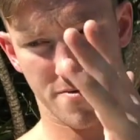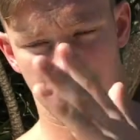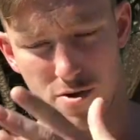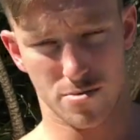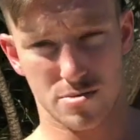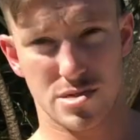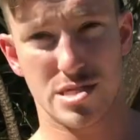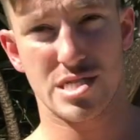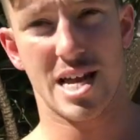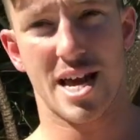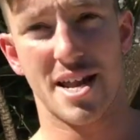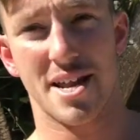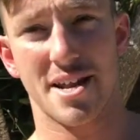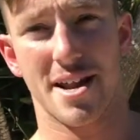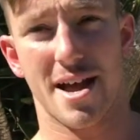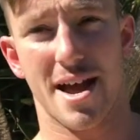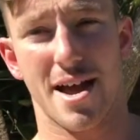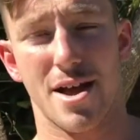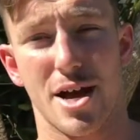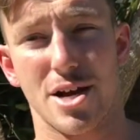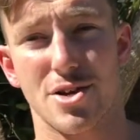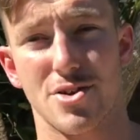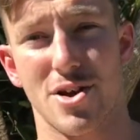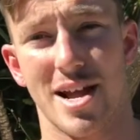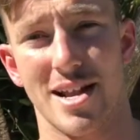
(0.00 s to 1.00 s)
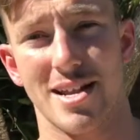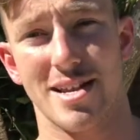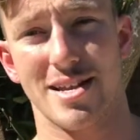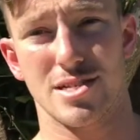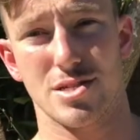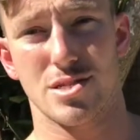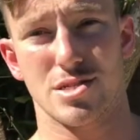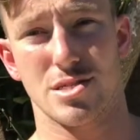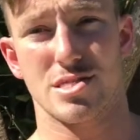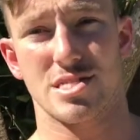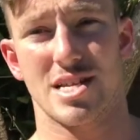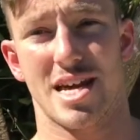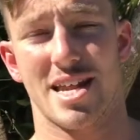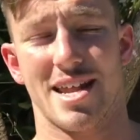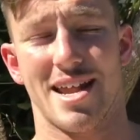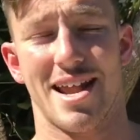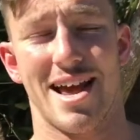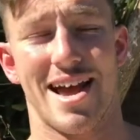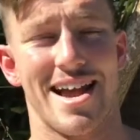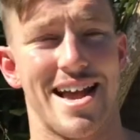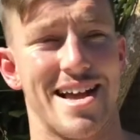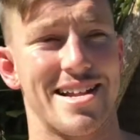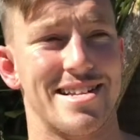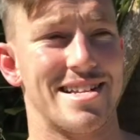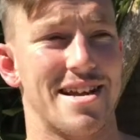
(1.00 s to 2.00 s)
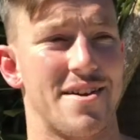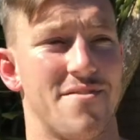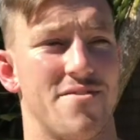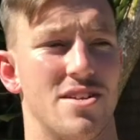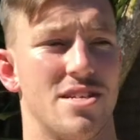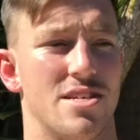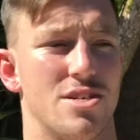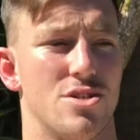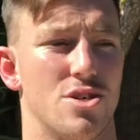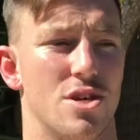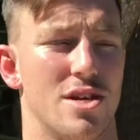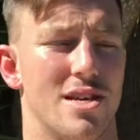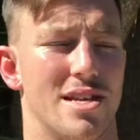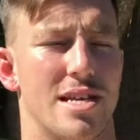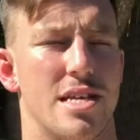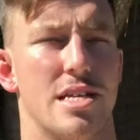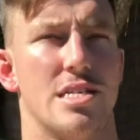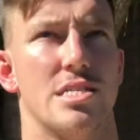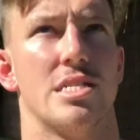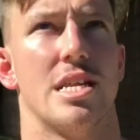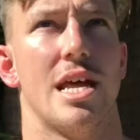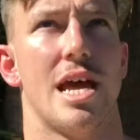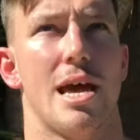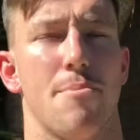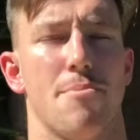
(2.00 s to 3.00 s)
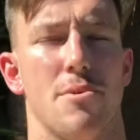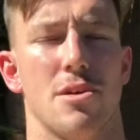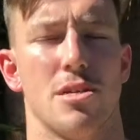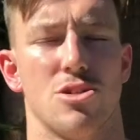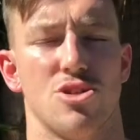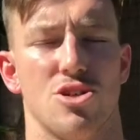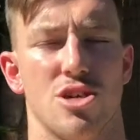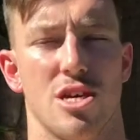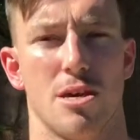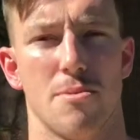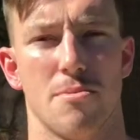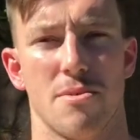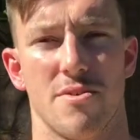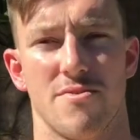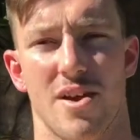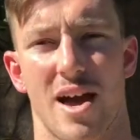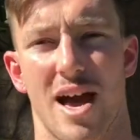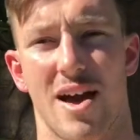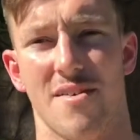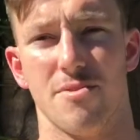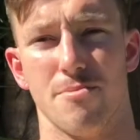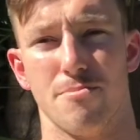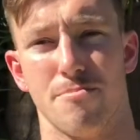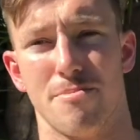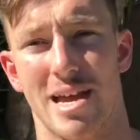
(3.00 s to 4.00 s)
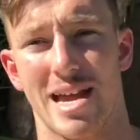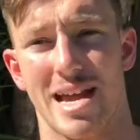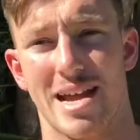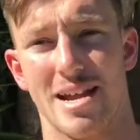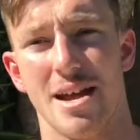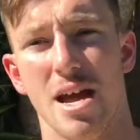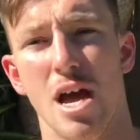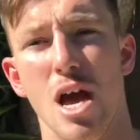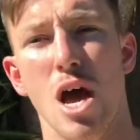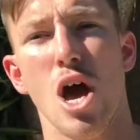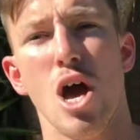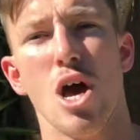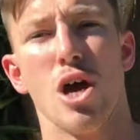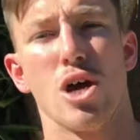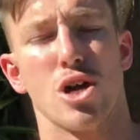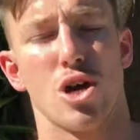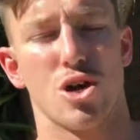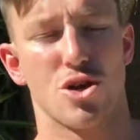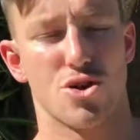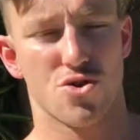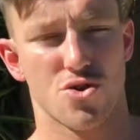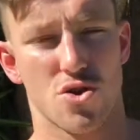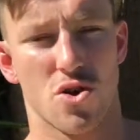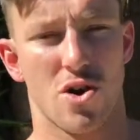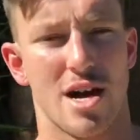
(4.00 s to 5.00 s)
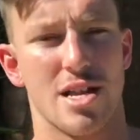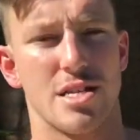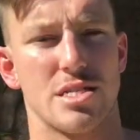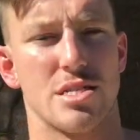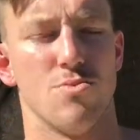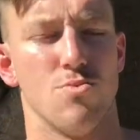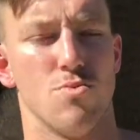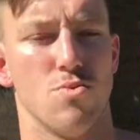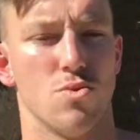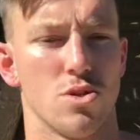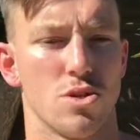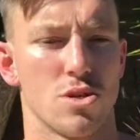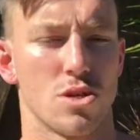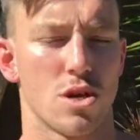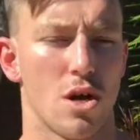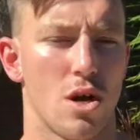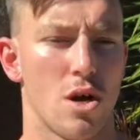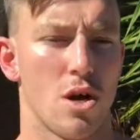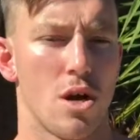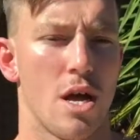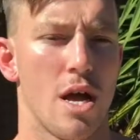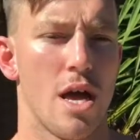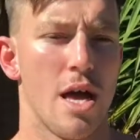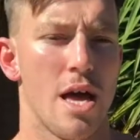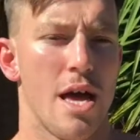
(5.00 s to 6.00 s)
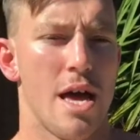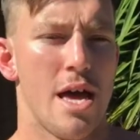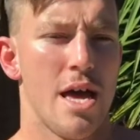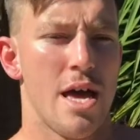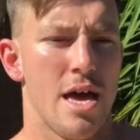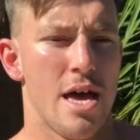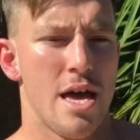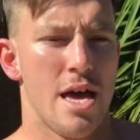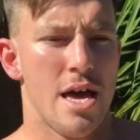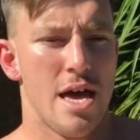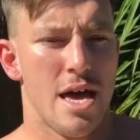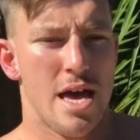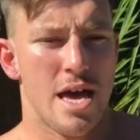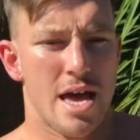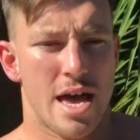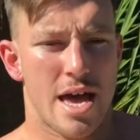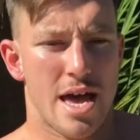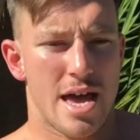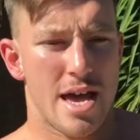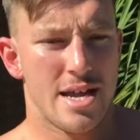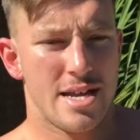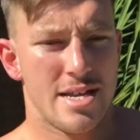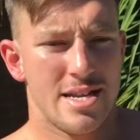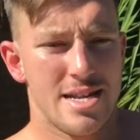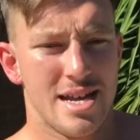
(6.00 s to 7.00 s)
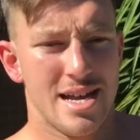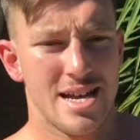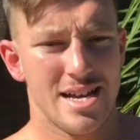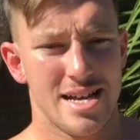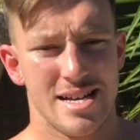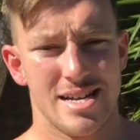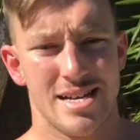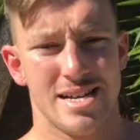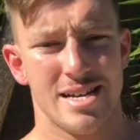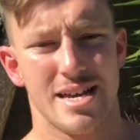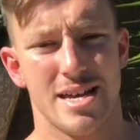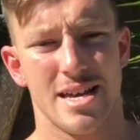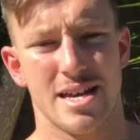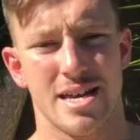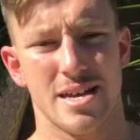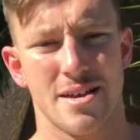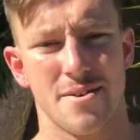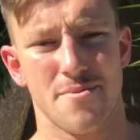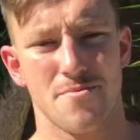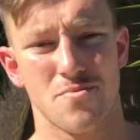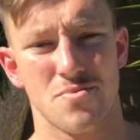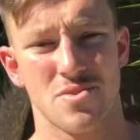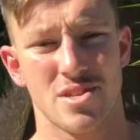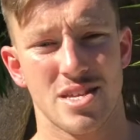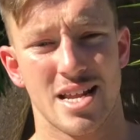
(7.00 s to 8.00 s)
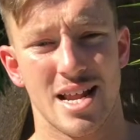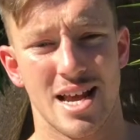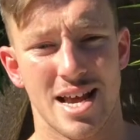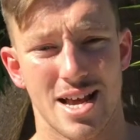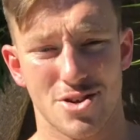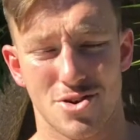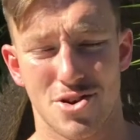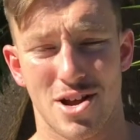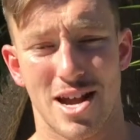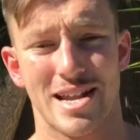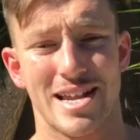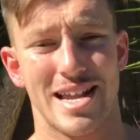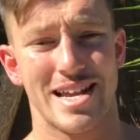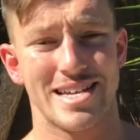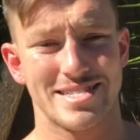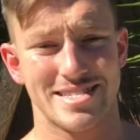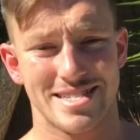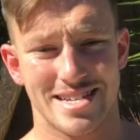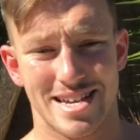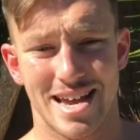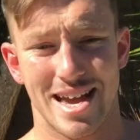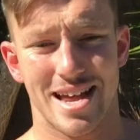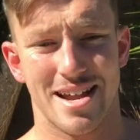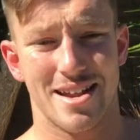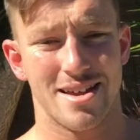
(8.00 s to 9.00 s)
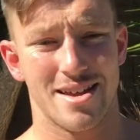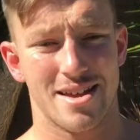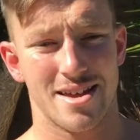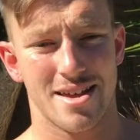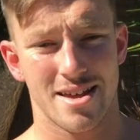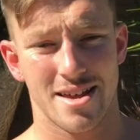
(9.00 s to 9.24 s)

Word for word: from Saturday. I train legs on Saturday at Definition. It is an epic gym. If you haven't been, go try it. It's in Wollongong. And uh, today I trained legs again.